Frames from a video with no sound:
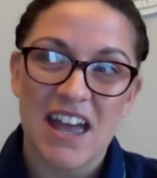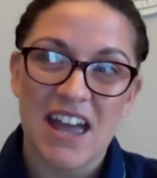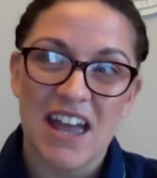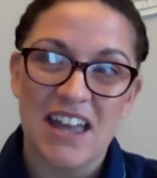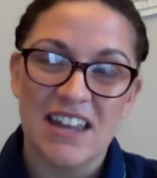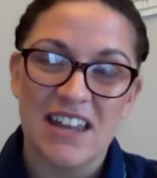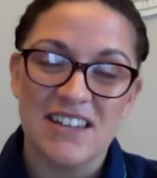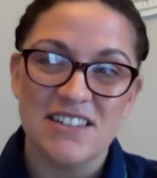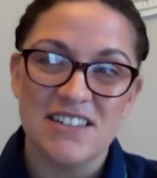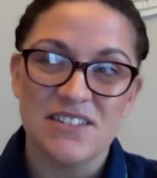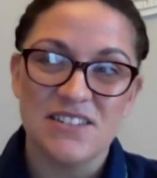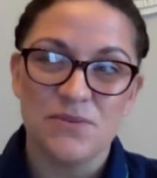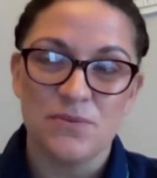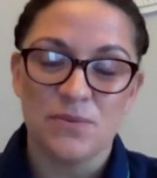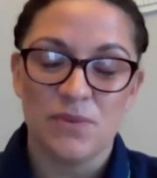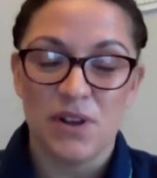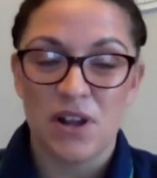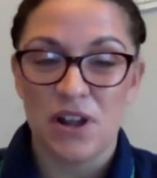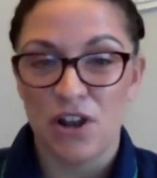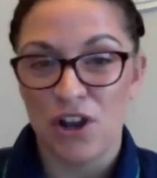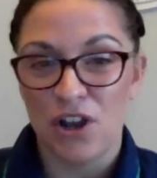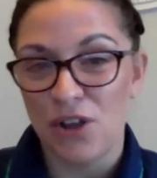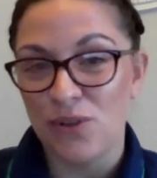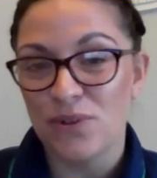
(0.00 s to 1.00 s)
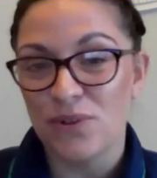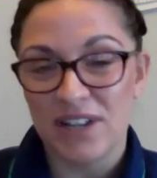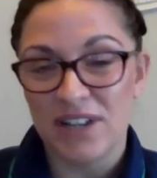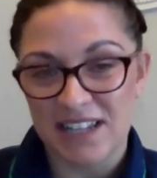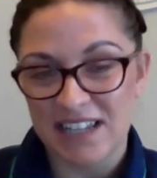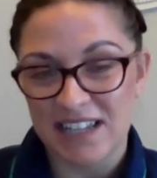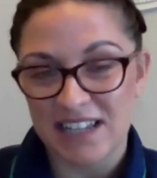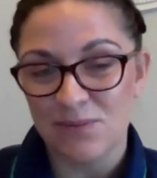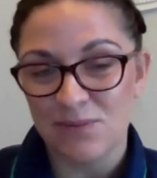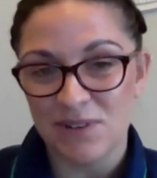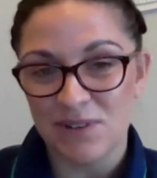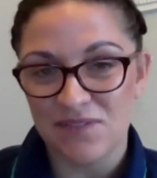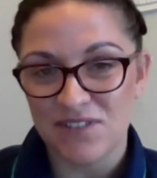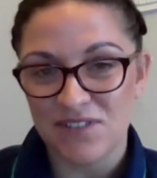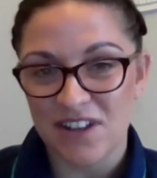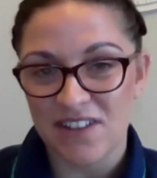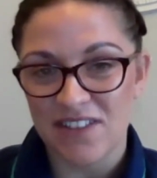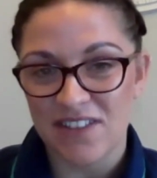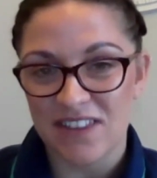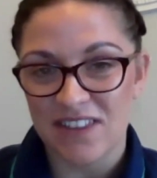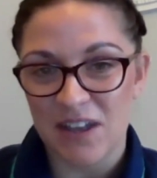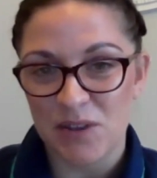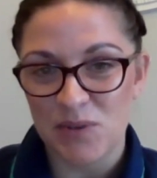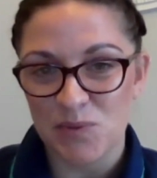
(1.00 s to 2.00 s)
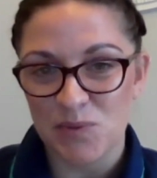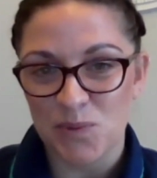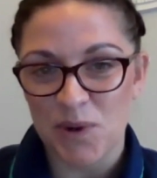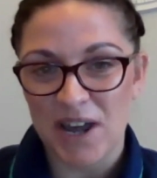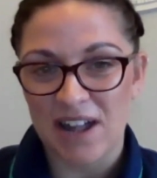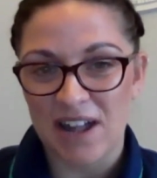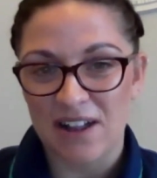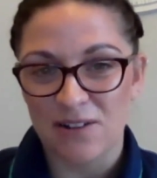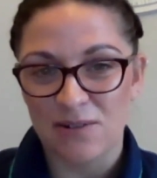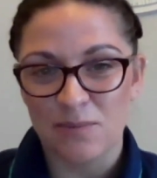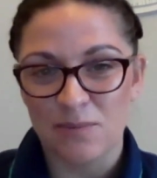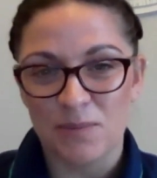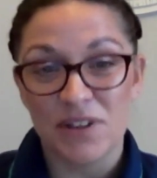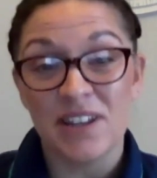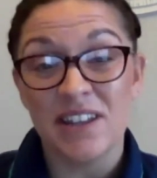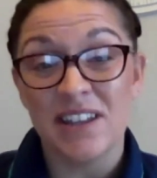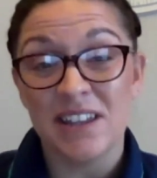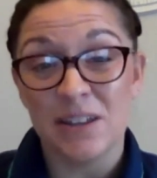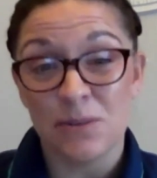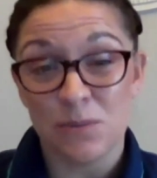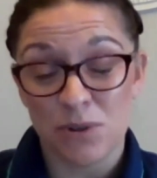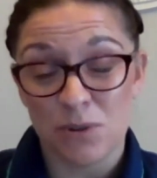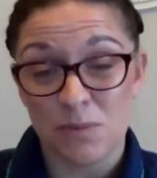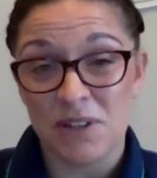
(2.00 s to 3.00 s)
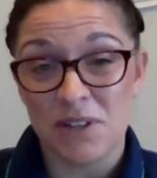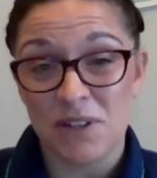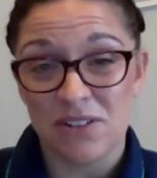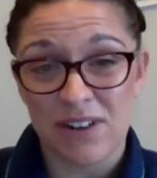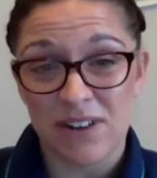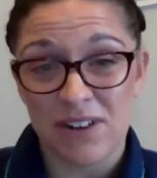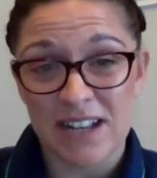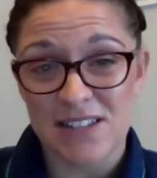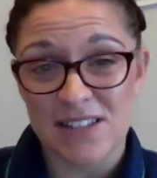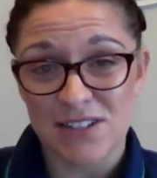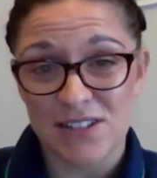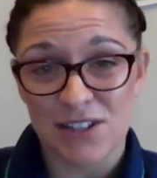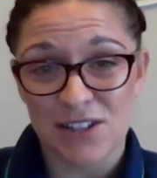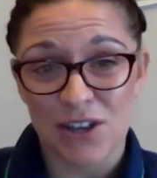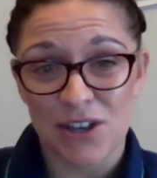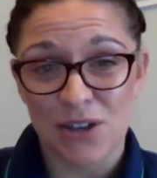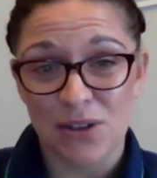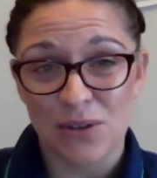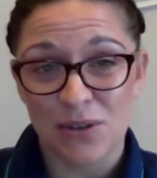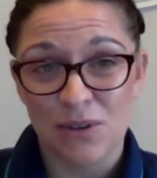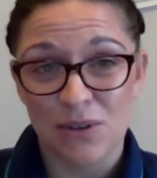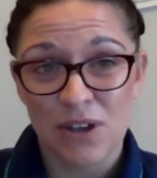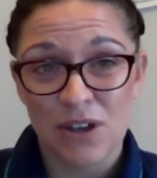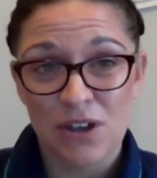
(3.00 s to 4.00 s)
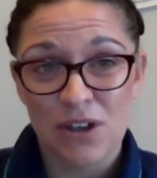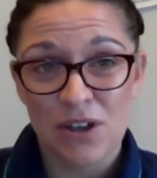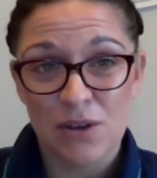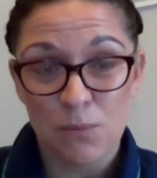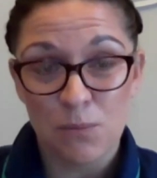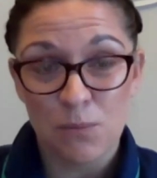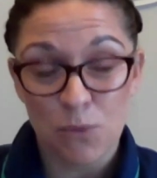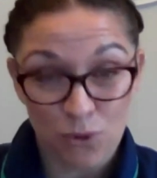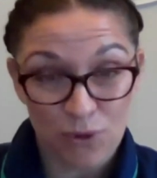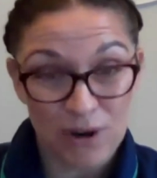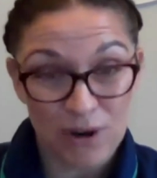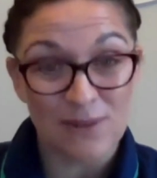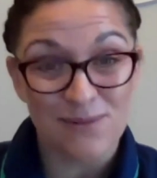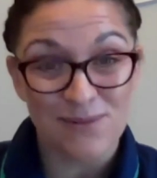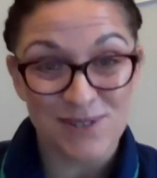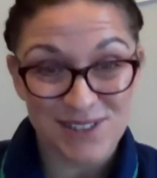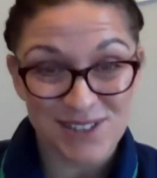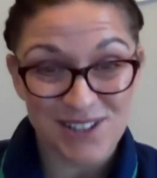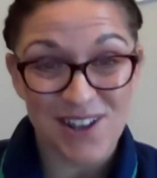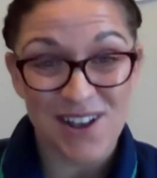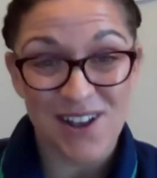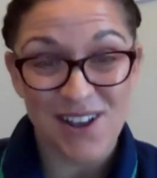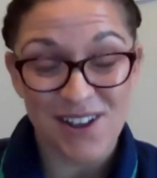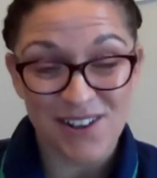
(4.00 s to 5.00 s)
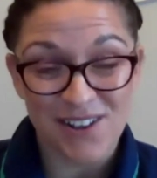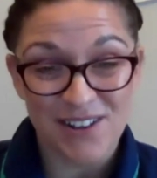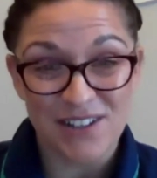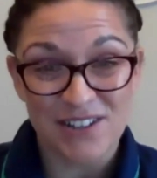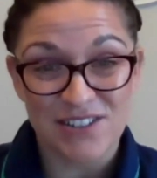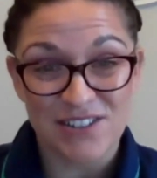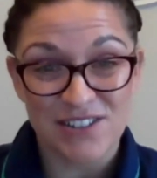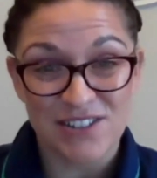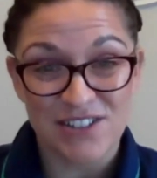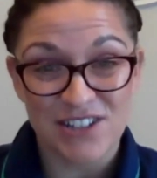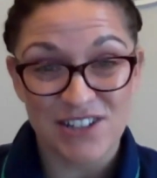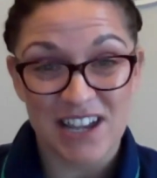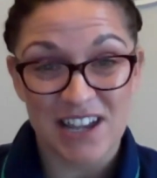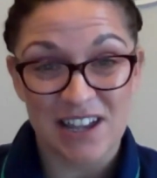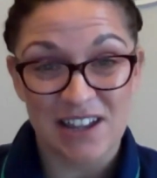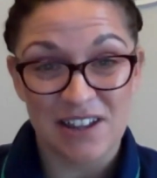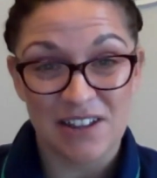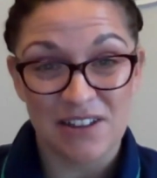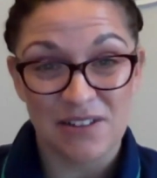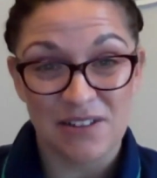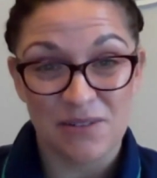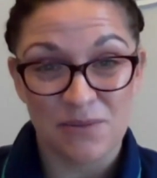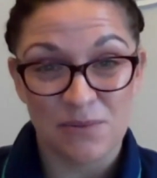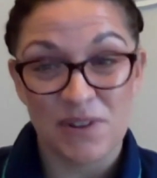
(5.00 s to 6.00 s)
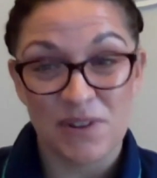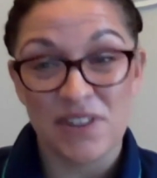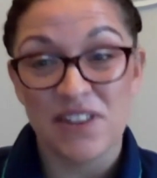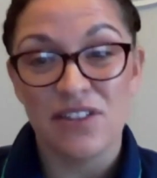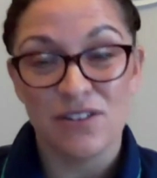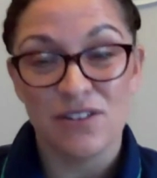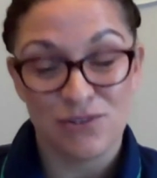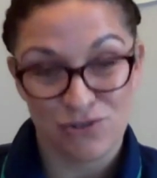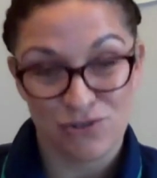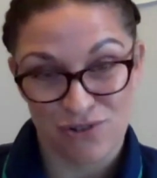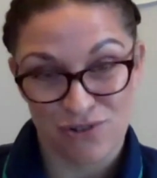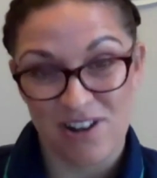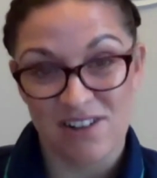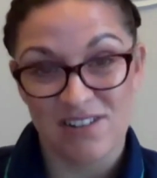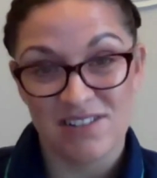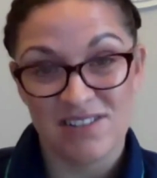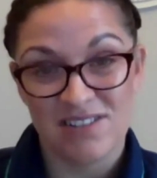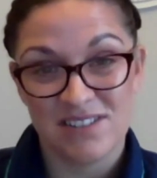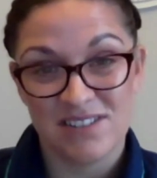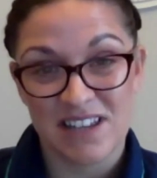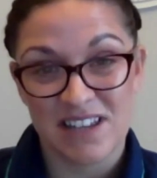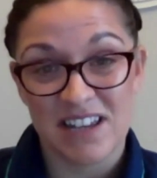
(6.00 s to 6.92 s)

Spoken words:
And locally we've done that as well, but it would be great to go more outside to share with other trusts.